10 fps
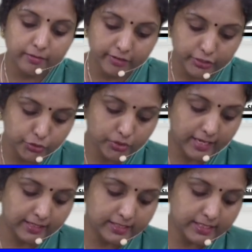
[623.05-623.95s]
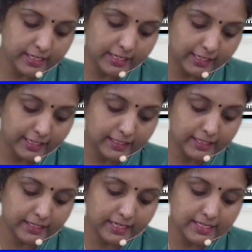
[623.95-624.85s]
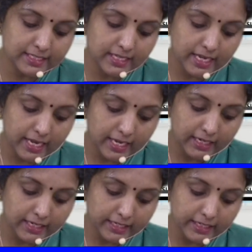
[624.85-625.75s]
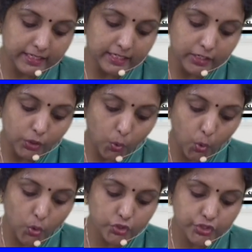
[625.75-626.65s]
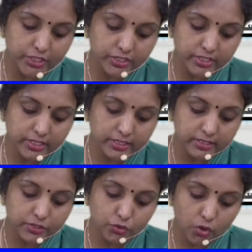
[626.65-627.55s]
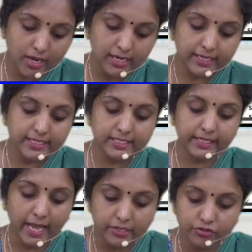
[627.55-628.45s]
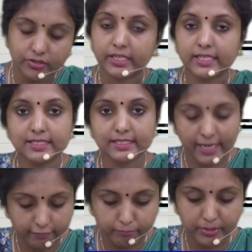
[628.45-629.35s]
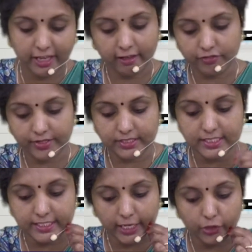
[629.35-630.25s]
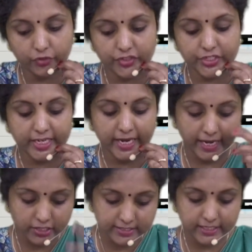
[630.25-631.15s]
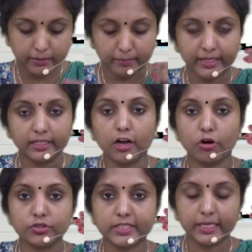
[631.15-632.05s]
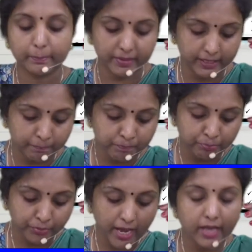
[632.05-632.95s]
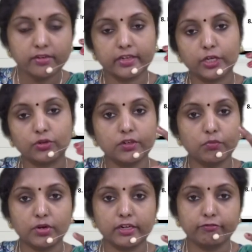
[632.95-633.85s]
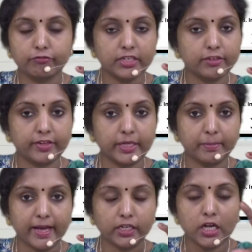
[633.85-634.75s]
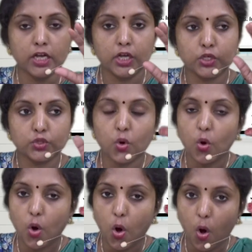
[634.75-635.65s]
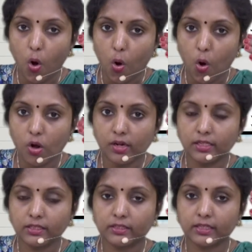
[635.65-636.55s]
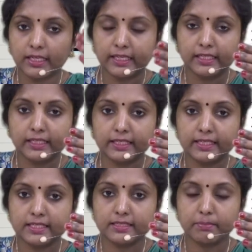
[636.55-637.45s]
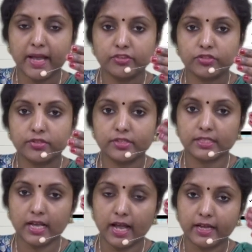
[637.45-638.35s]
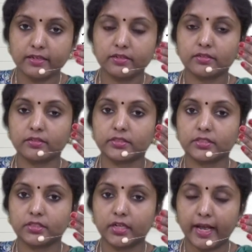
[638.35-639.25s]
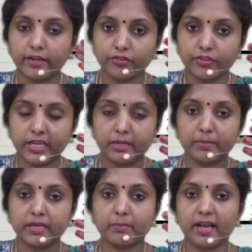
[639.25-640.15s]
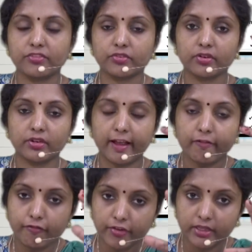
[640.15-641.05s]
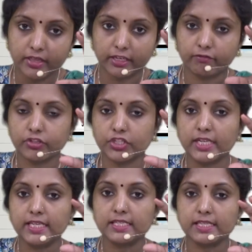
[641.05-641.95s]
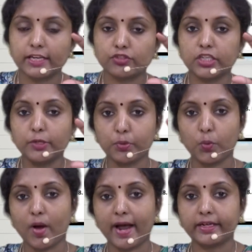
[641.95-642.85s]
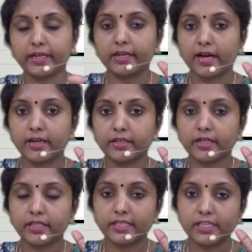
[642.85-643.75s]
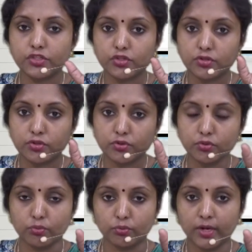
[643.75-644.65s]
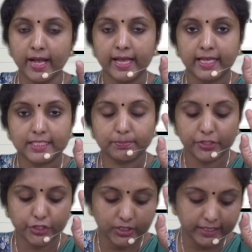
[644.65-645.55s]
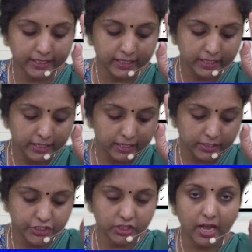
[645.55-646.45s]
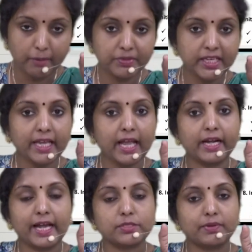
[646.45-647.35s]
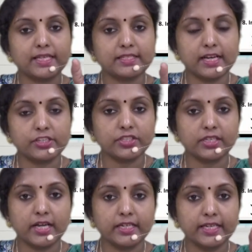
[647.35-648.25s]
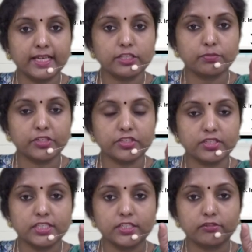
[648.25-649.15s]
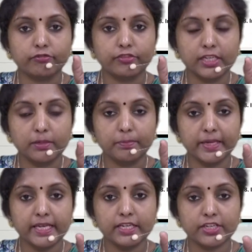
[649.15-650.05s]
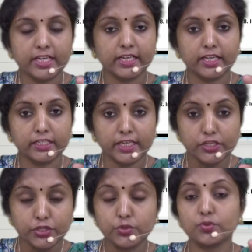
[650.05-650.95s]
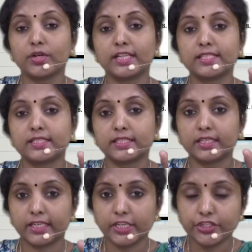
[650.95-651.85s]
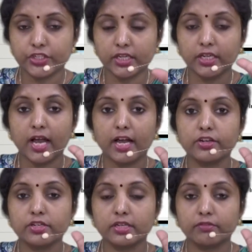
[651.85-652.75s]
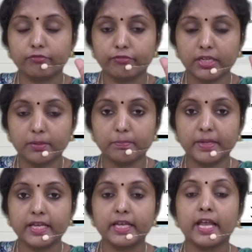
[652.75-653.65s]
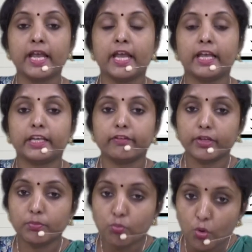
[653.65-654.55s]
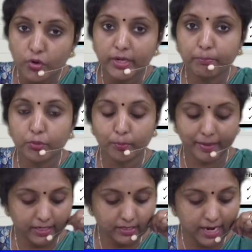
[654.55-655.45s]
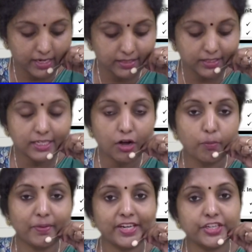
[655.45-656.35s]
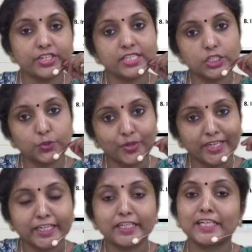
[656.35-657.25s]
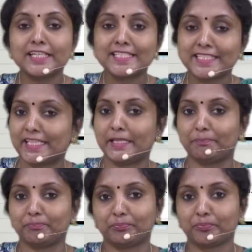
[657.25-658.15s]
Punctuality, cleanliness, linen, coach interiors, toilets, catering, staff behavior, security, entertainment, housekeeping, and regular work feedback. So all the cleanliness matters and the entertainment matter, everything which is actually provided under these two, especially Shatabdi and as well as Rajadhani expresses, will be taken into consideration and will be given more improvement under Operation Swarna scheme.